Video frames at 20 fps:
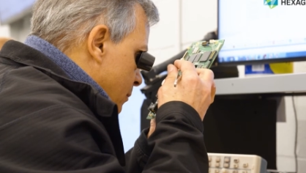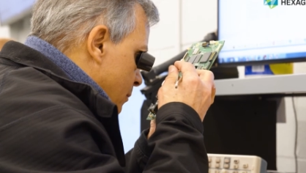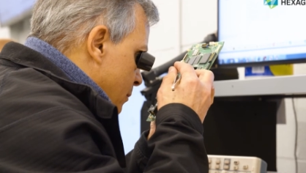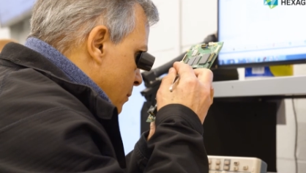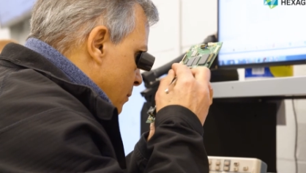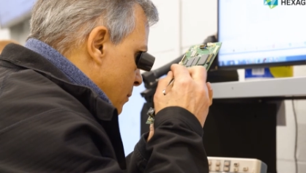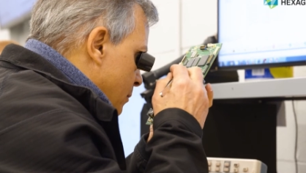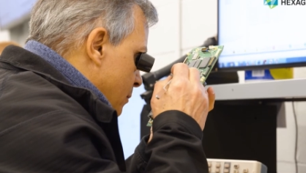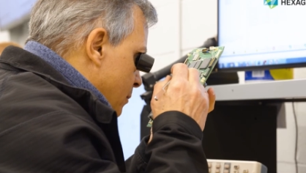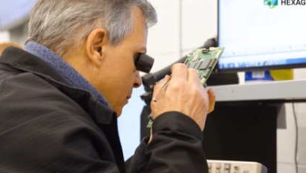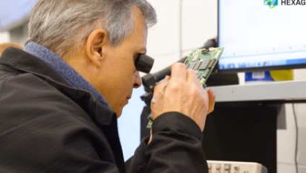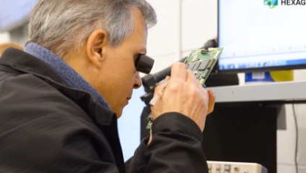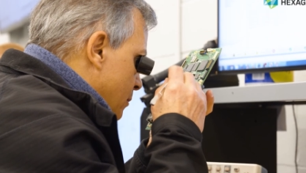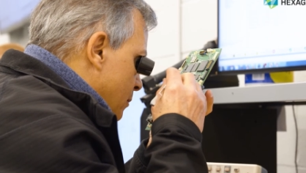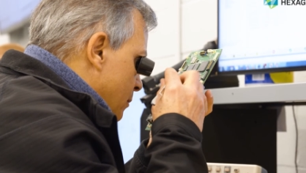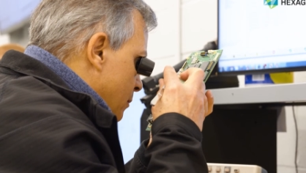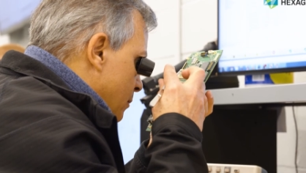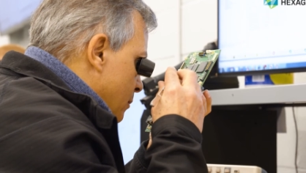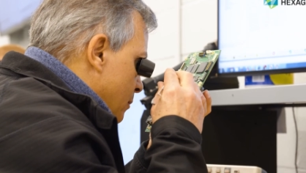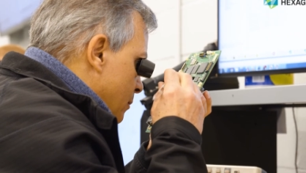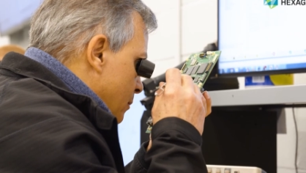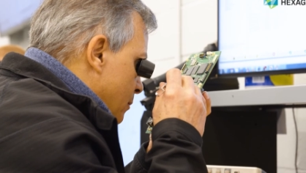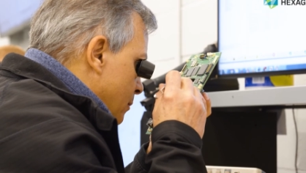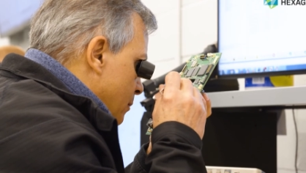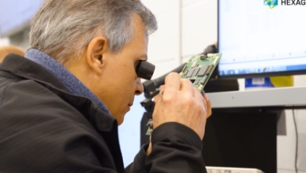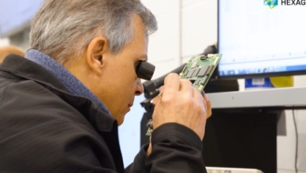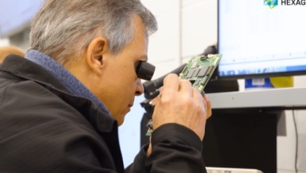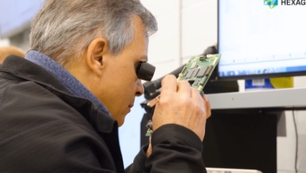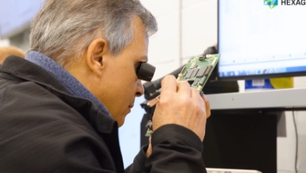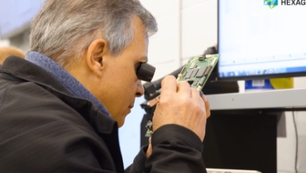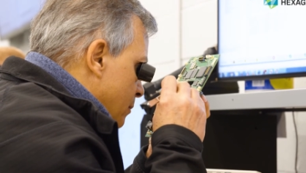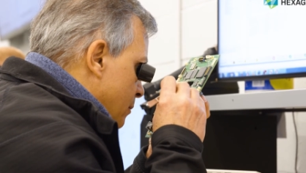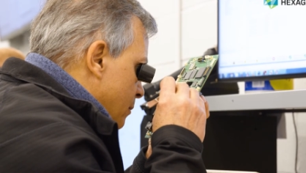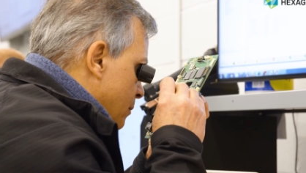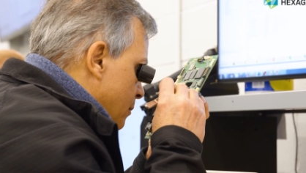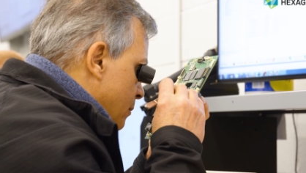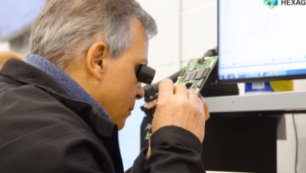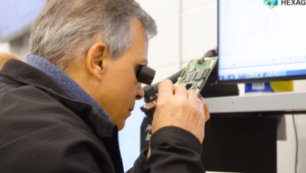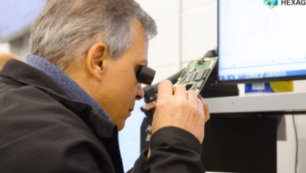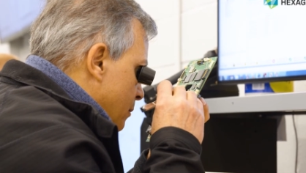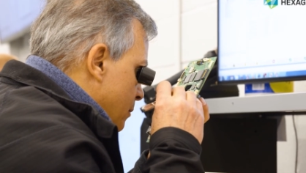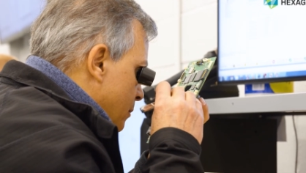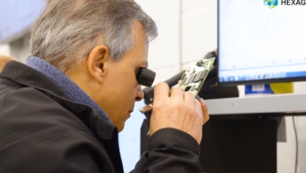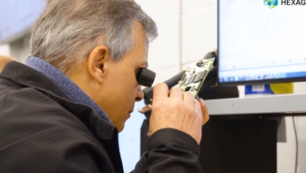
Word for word: accurately at all times. And if it's